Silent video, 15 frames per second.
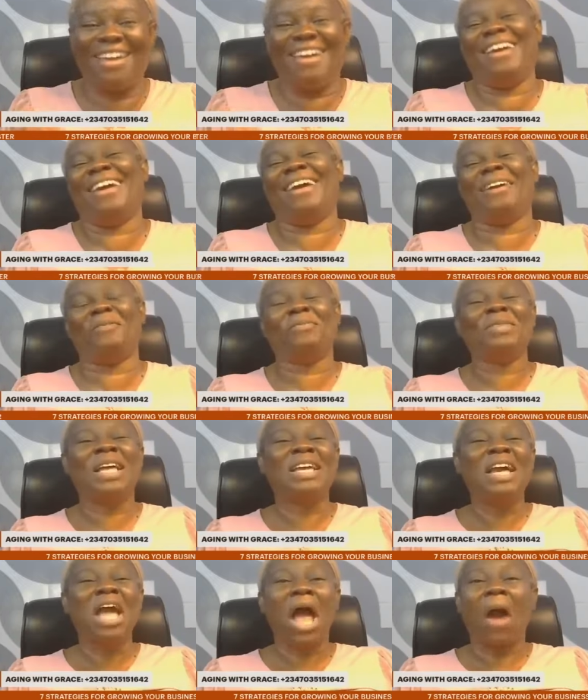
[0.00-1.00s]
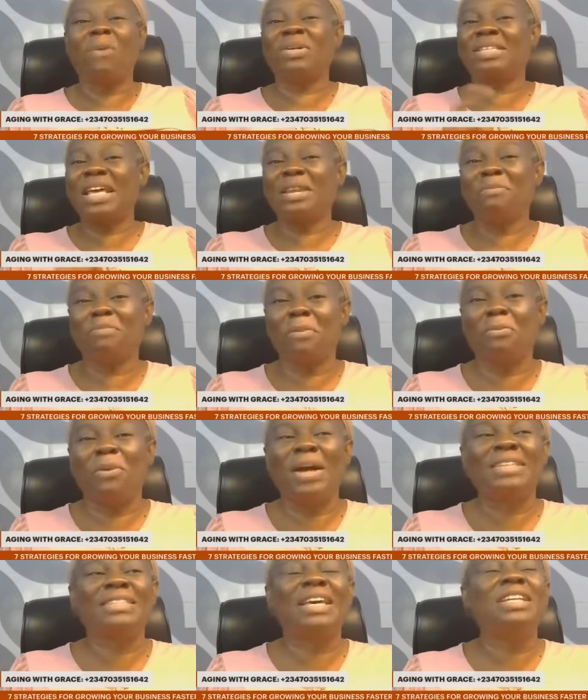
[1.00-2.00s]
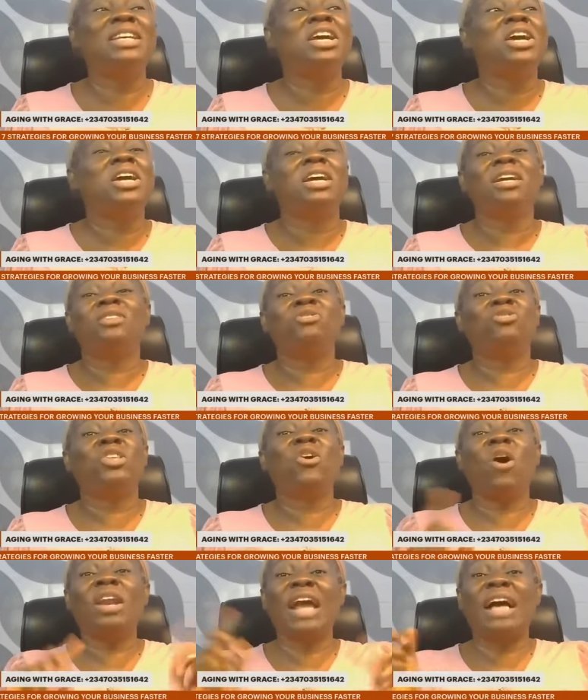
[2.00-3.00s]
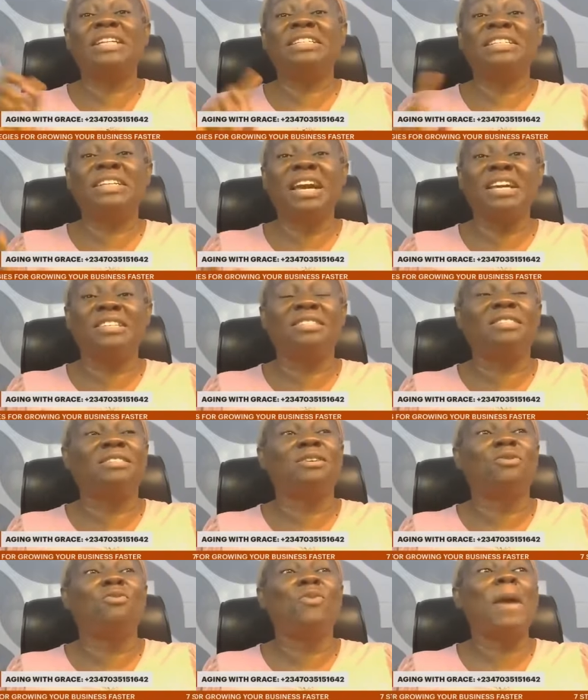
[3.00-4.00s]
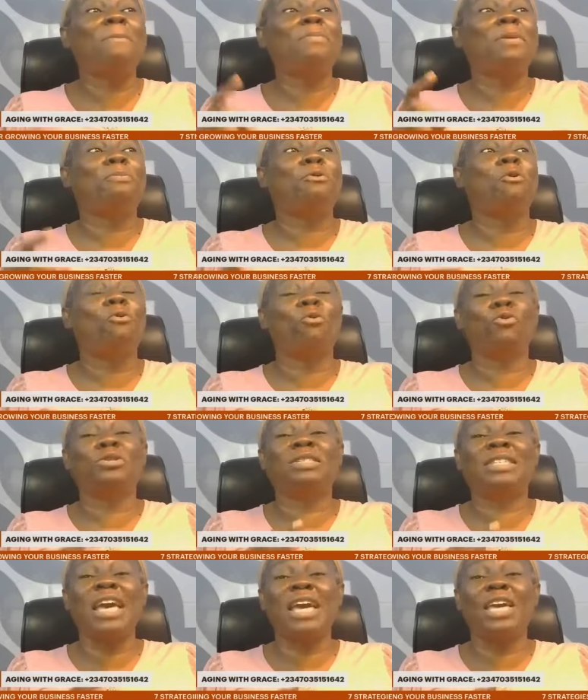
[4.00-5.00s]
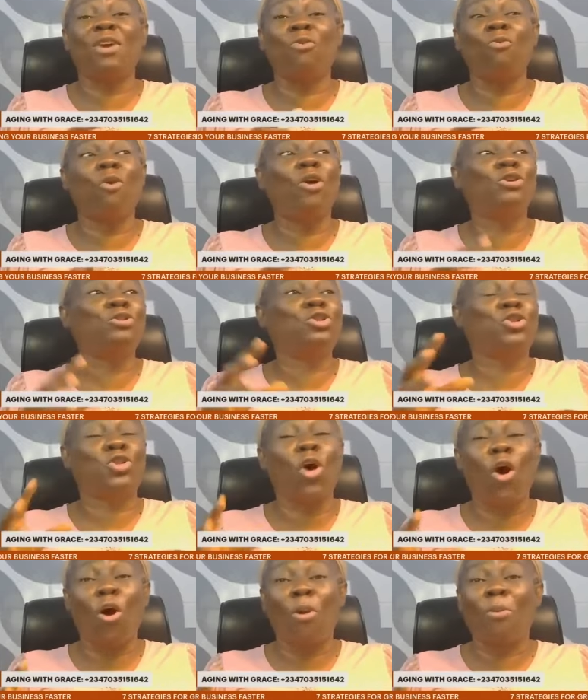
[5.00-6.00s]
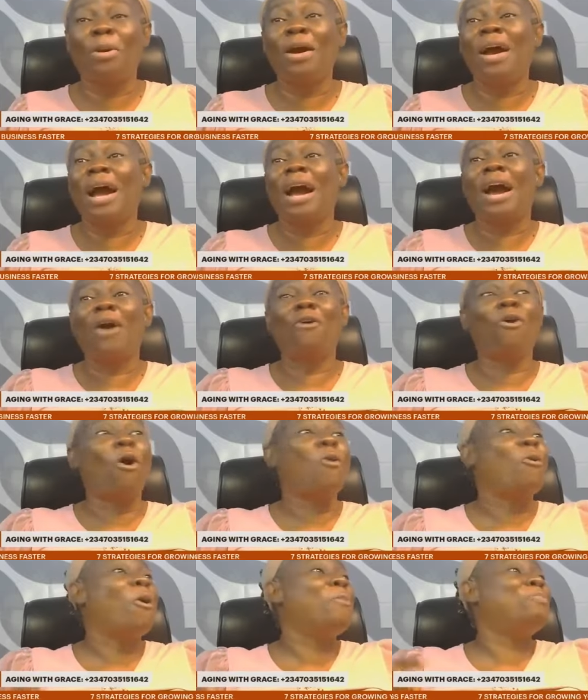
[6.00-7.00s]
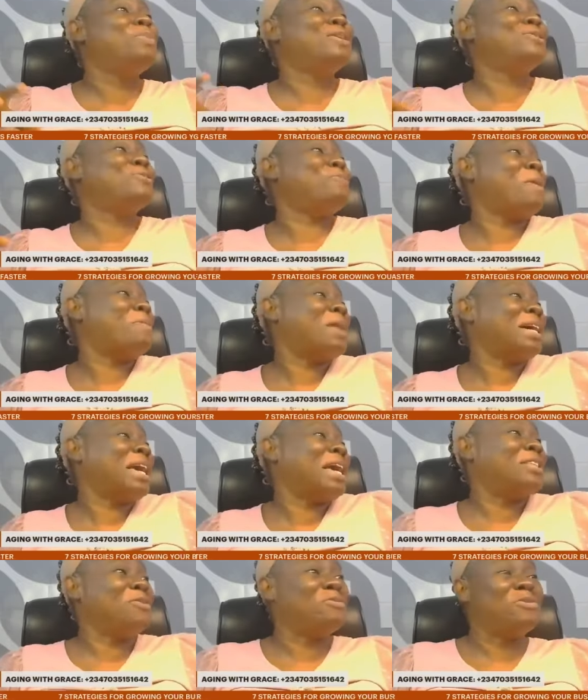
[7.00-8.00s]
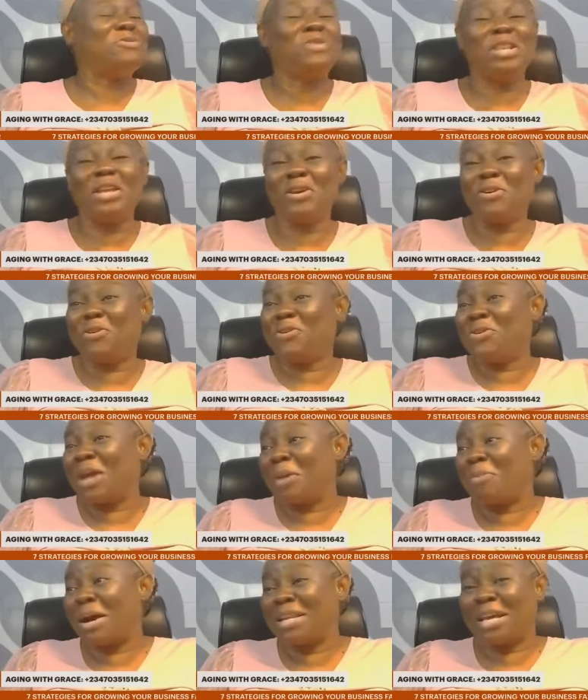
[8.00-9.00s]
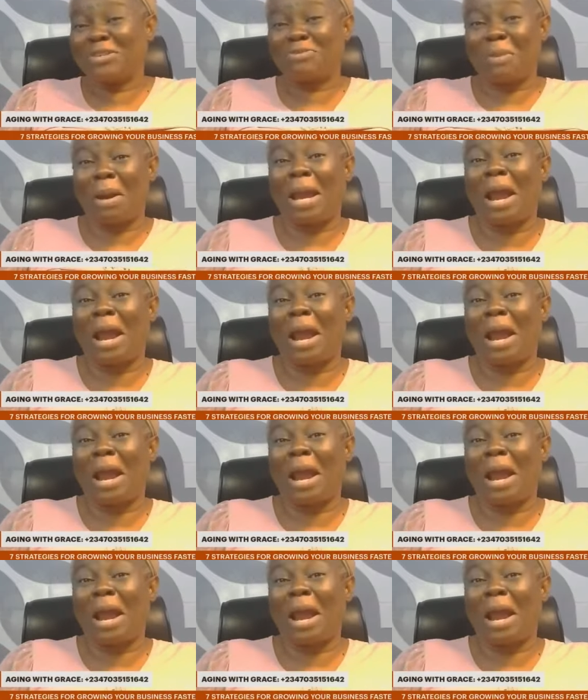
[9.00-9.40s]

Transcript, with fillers: I was telling people, I said, gone are the days when people will stay in one shop or one big supermarket, they'll be feeling good about their spot.